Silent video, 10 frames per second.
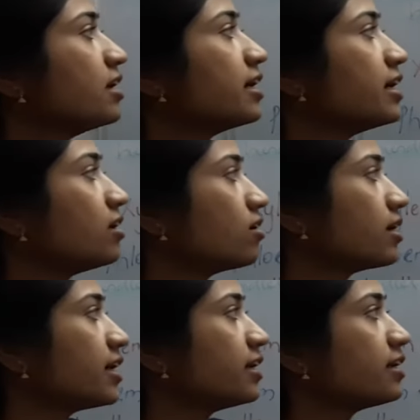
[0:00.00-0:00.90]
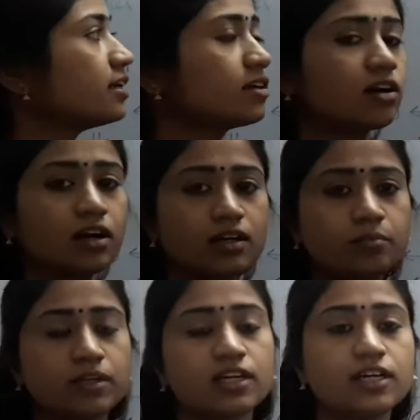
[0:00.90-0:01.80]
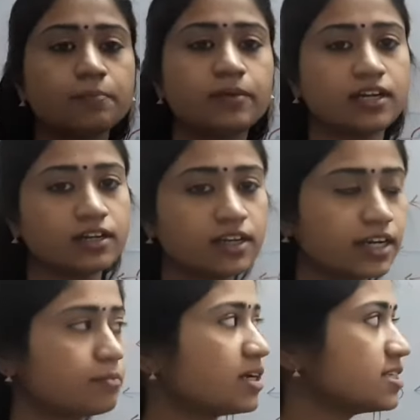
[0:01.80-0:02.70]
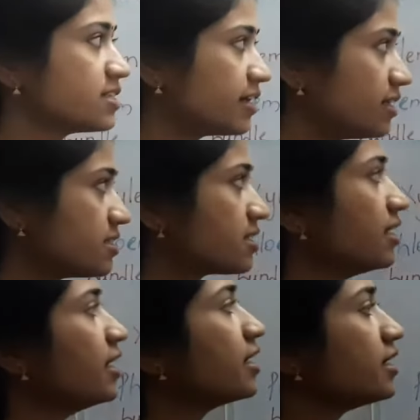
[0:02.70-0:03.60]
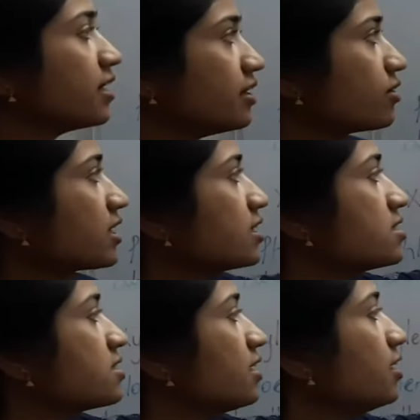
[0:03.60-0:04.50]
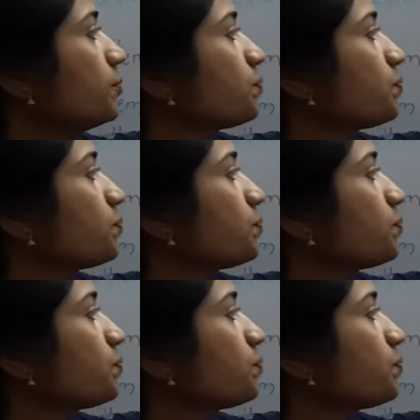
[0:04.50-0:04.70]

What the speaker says: elongated columnar parenchyma cells. Here you can see,